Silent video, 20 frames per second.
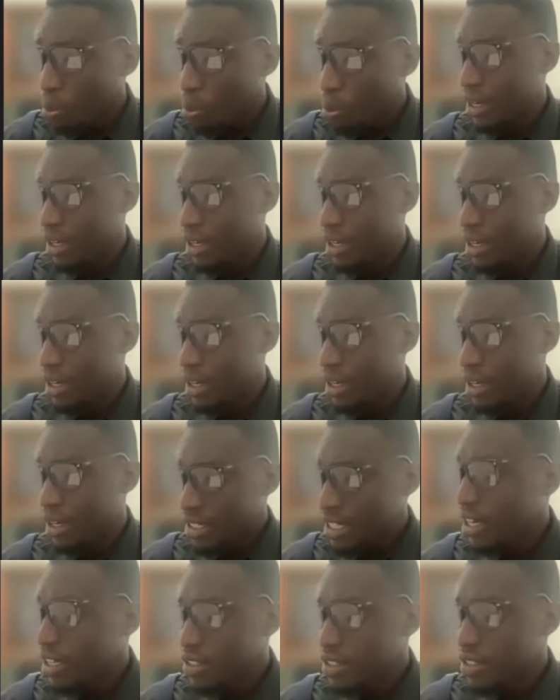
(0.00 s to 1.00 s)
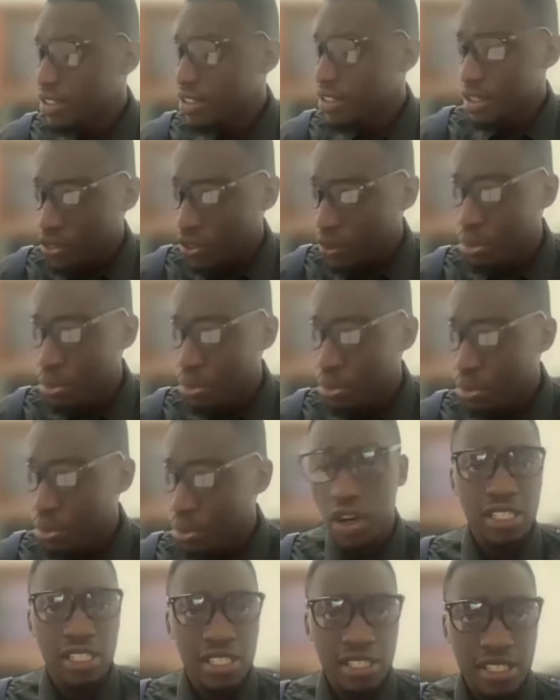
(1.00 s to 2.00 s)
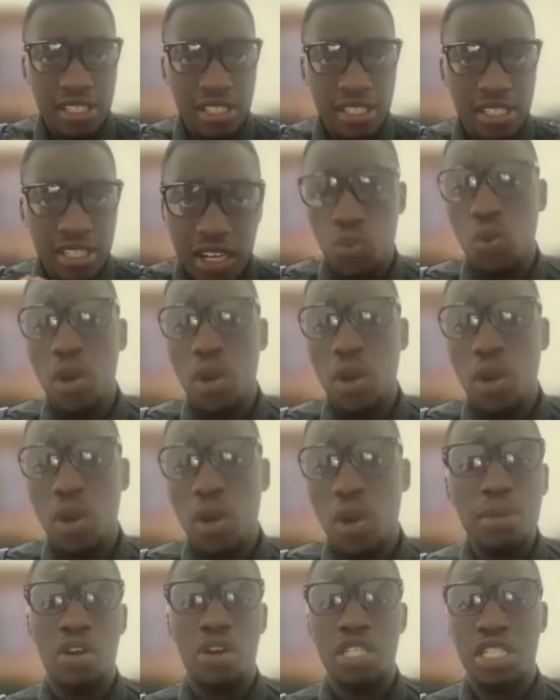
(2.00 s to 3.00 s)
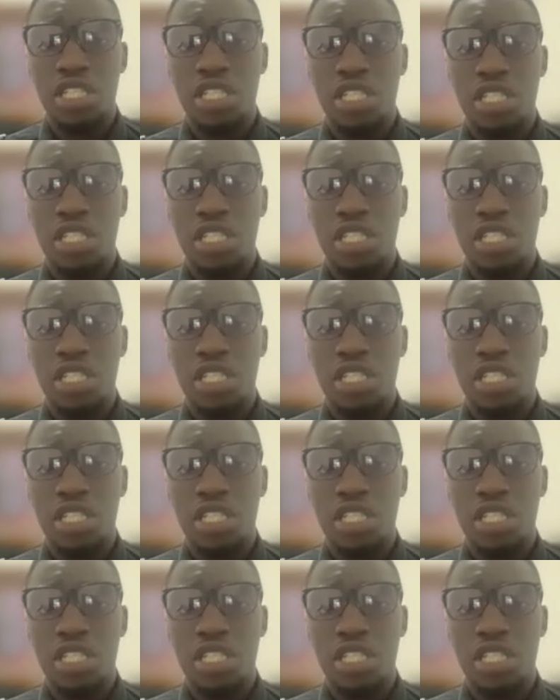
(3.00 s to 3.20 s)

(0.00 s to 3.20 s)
your plan. Tell us about the project. Tell us why the